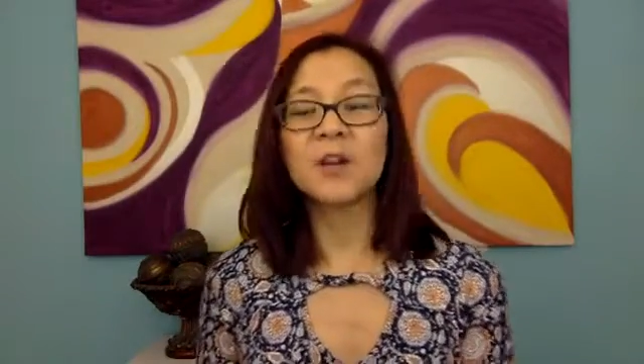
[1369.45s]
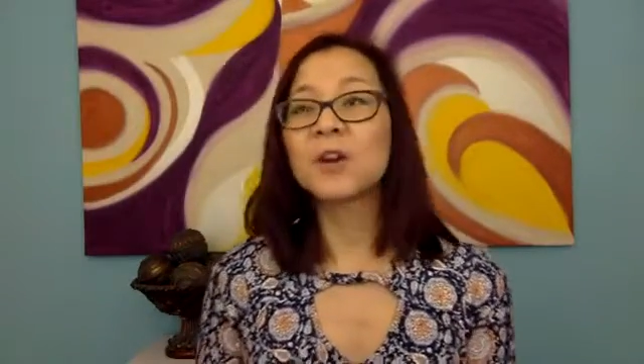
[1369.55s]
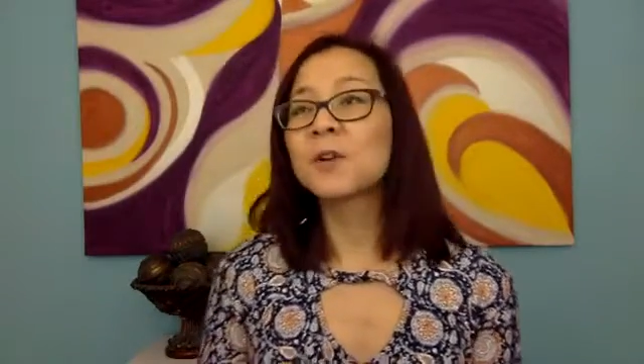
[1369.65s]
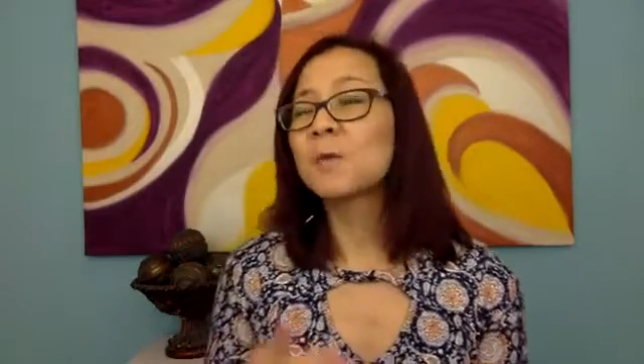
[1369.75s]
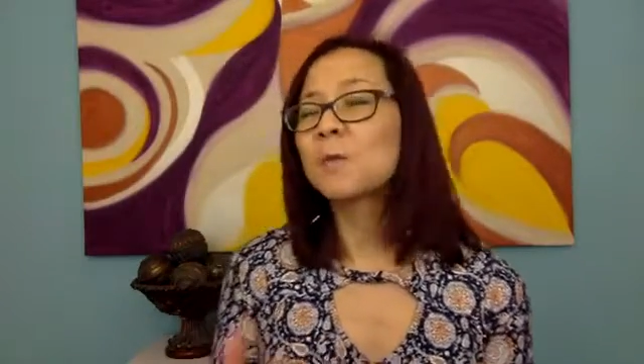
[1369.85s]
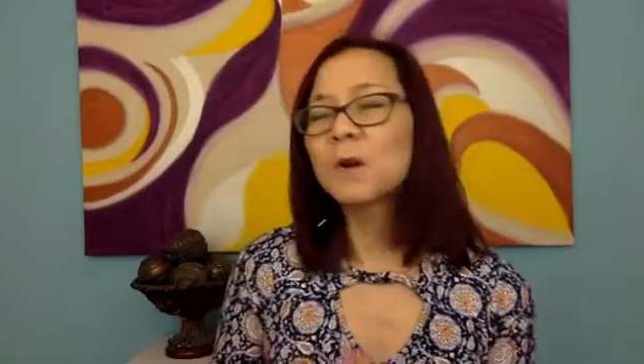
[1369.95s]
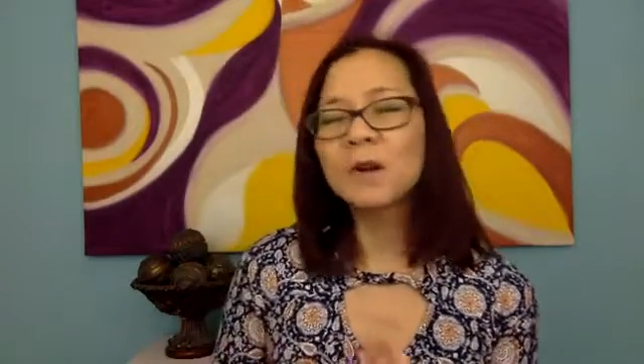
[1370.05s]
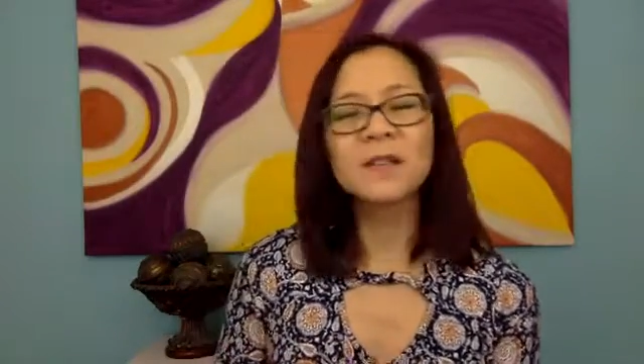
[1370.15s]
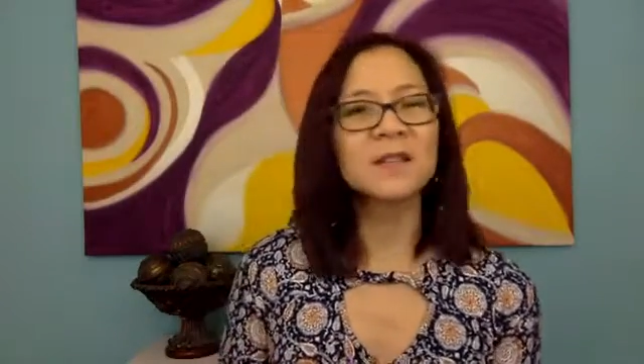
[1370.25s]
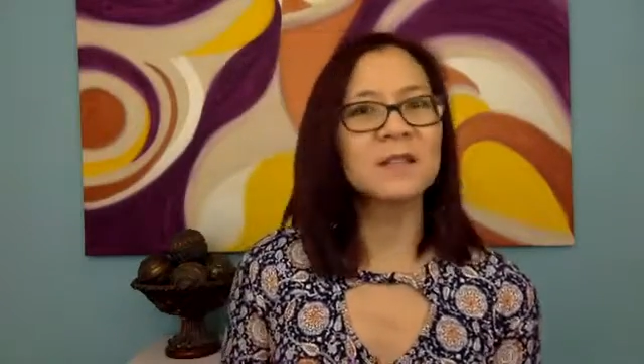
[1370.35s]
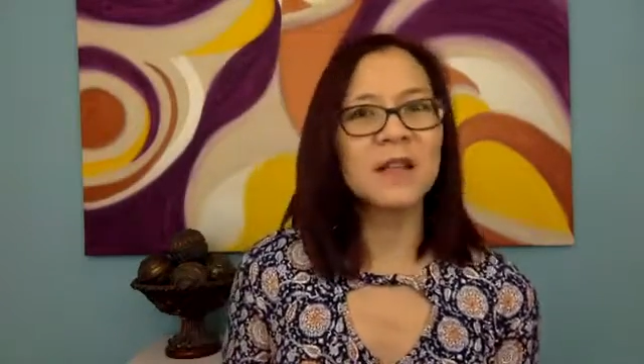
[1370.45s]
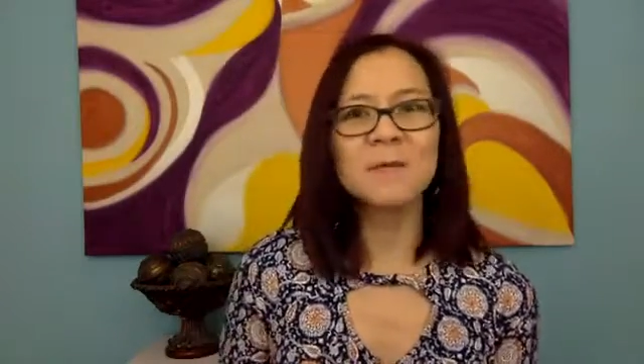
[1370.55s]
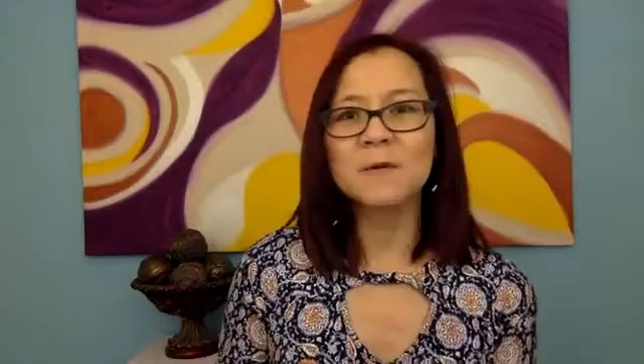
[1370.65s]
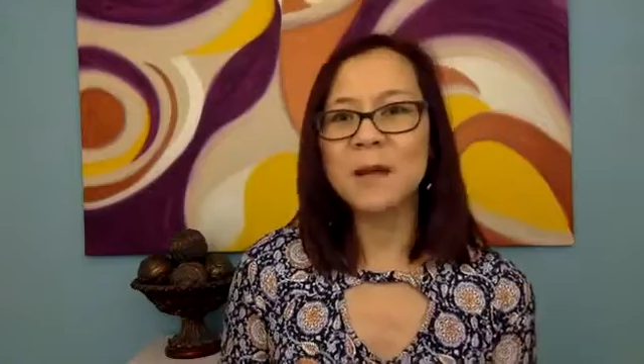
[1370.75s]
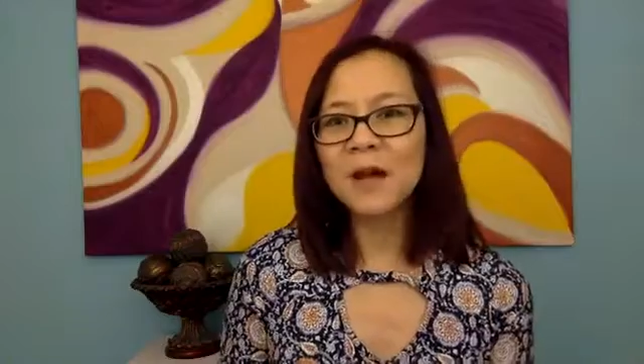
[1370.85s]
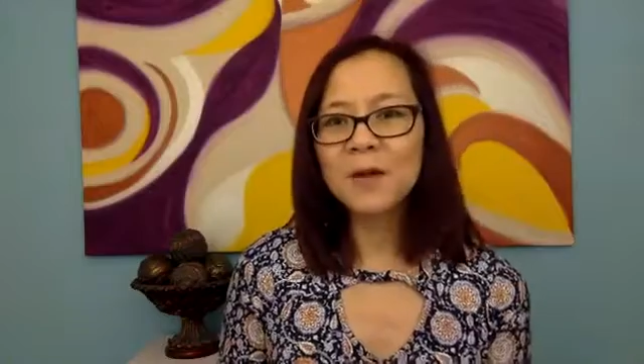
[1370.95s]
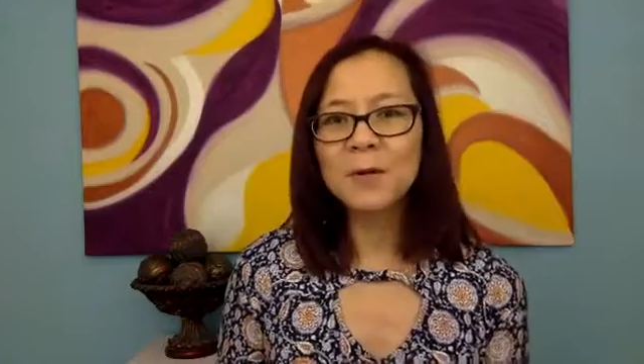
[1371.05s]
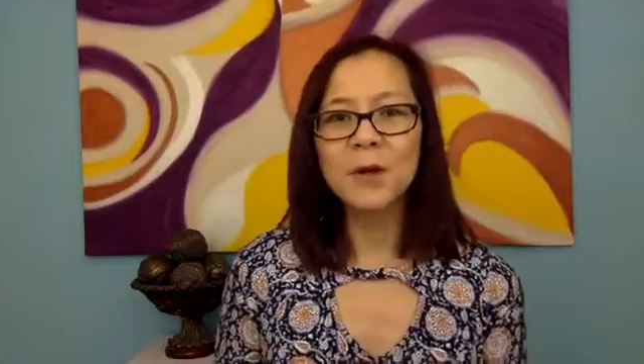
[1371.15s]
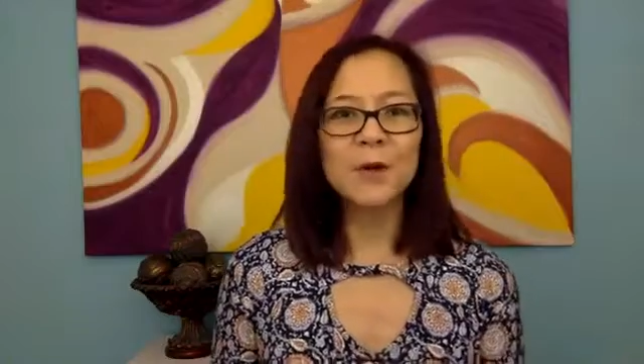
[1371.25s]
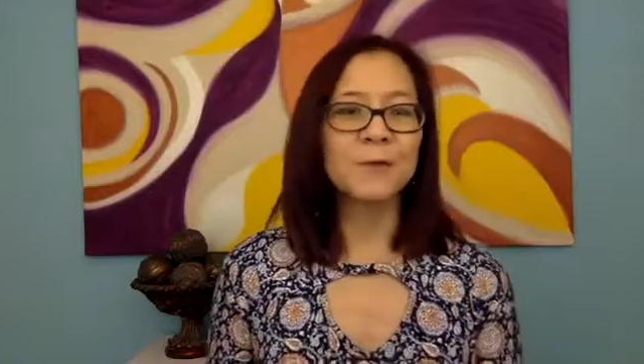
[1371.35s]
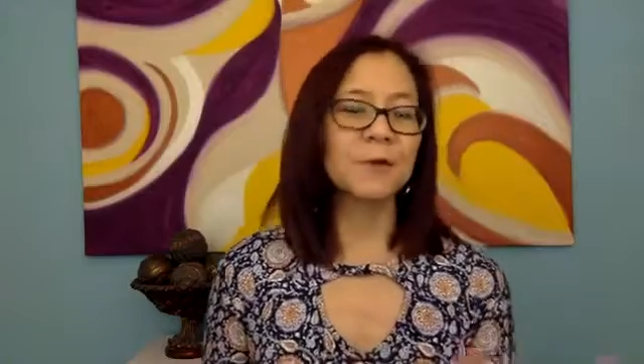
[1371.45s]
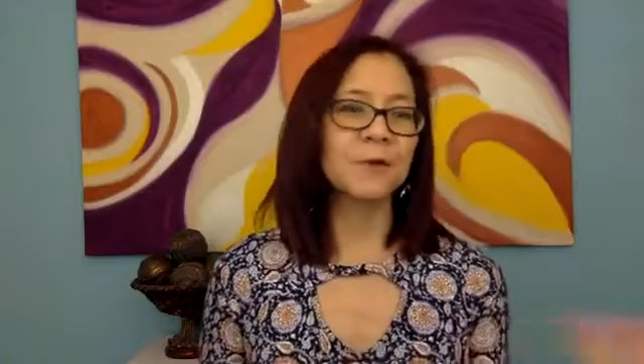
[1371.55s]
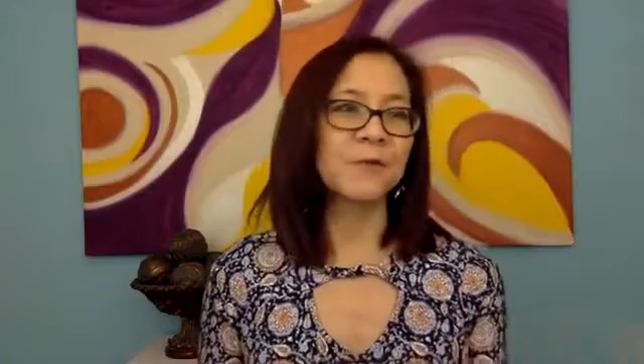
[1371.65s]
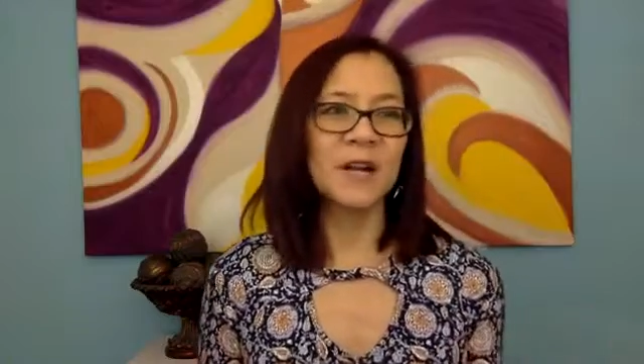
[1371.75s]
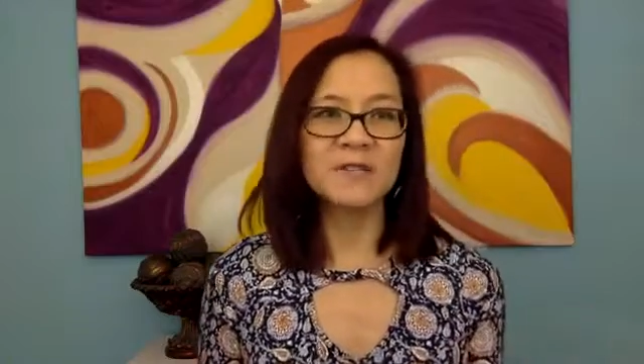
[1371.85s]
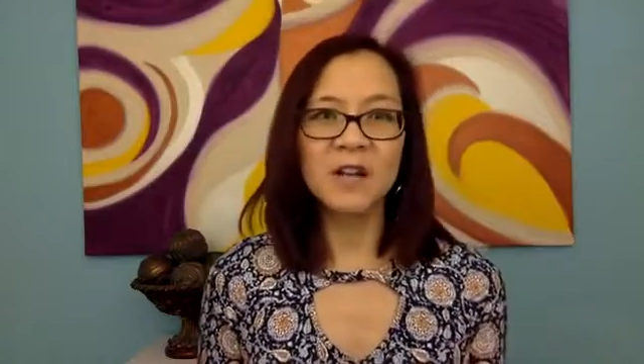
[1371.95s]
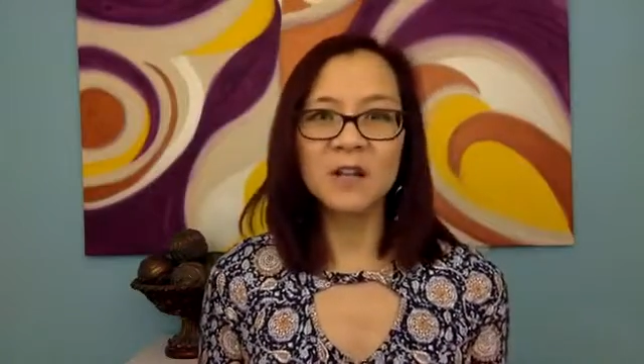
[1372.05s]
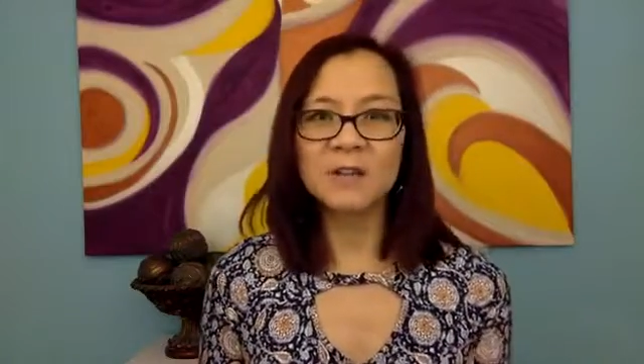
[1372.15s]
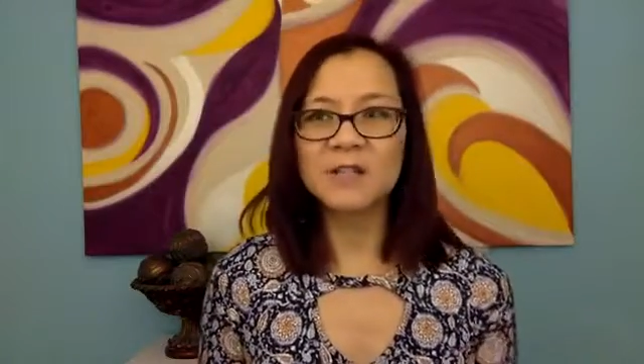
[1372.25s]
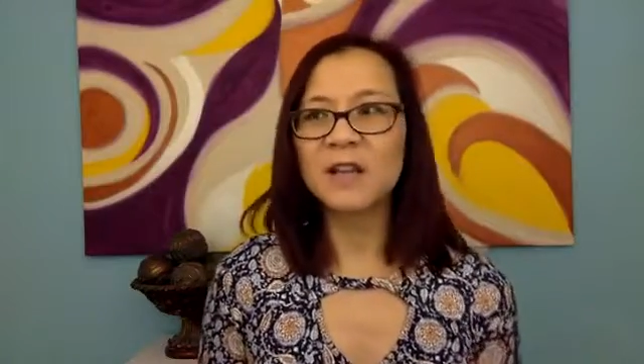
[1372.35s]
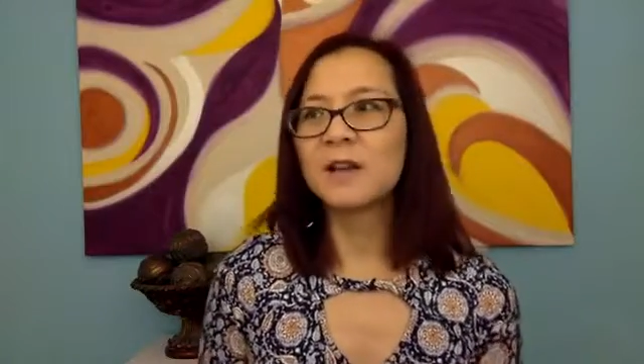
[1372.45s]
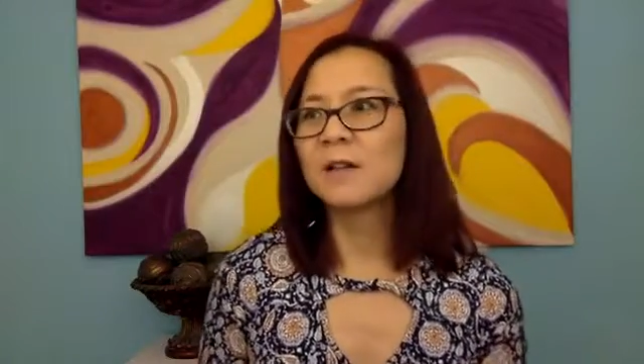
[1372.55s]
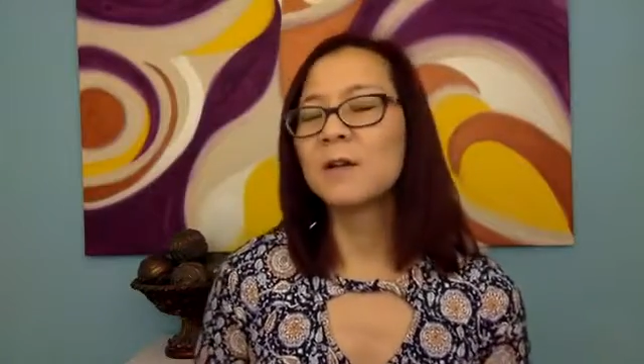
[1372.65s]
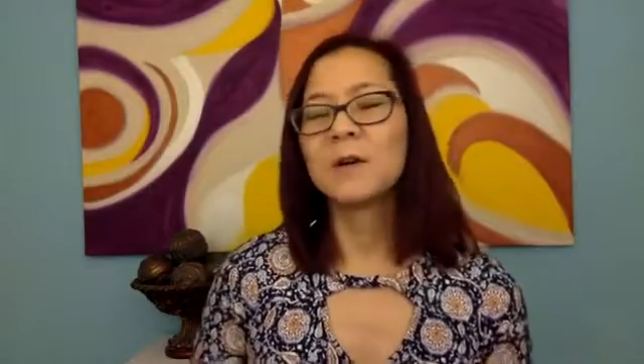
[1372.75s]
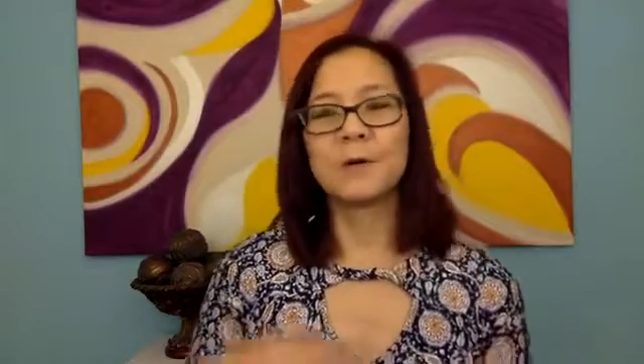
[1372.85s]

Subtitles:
You're going to work the same amount for a $5 sale